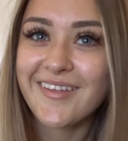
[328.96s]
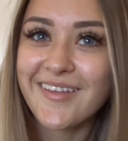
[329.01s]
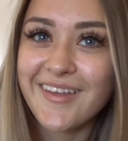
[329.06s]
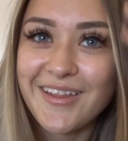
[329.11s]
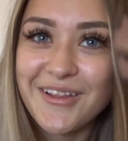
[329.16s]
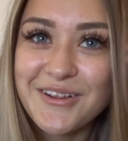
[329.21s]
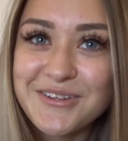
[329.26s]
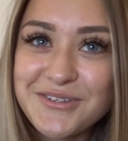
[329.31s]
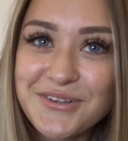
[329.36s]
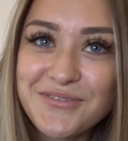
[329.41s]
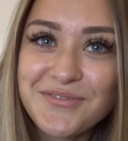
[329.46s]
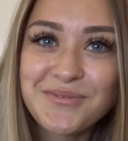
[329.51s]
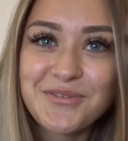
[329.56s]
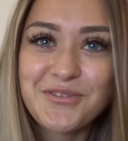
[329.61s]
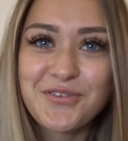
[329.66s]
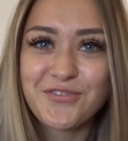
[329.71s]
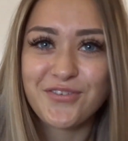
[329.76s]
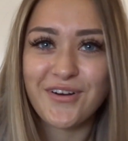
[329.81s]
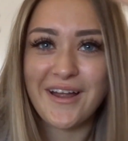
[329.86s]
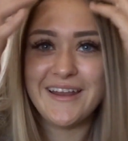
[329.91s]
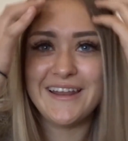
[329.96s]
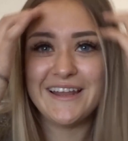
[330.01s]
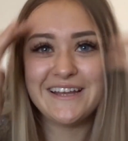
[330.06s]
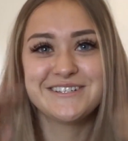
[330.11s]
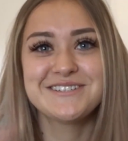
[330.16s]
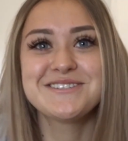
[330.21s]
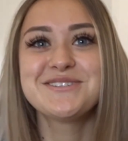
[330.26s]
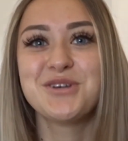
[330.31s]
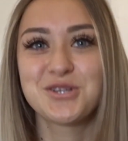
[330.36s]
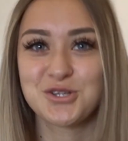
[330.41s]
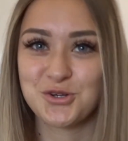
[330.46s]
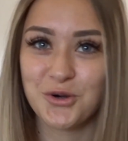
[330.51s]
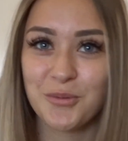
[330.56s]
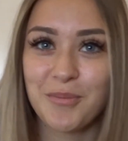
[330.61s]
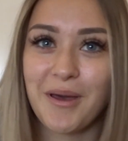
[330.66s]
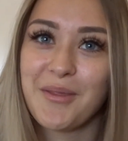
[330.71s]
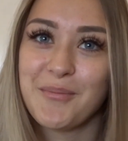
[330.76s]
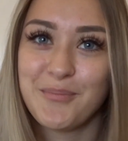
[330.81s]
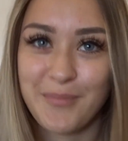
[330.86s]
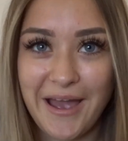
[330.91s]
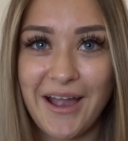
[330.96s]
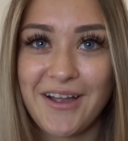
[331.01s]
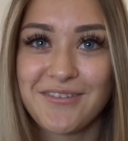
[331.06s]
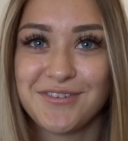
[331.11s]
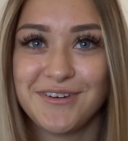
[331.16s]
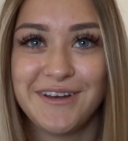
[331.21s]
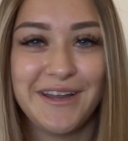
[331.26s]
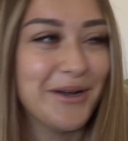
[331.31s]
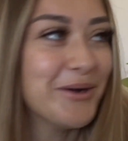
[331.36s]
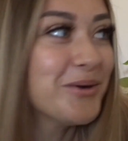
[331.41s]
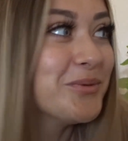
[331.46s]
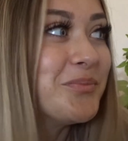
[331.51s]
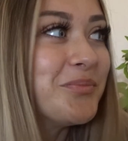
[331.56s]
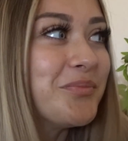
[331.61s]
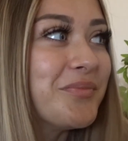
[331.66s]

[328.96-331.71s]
It was good from the front. Let's just not talk about the back for now.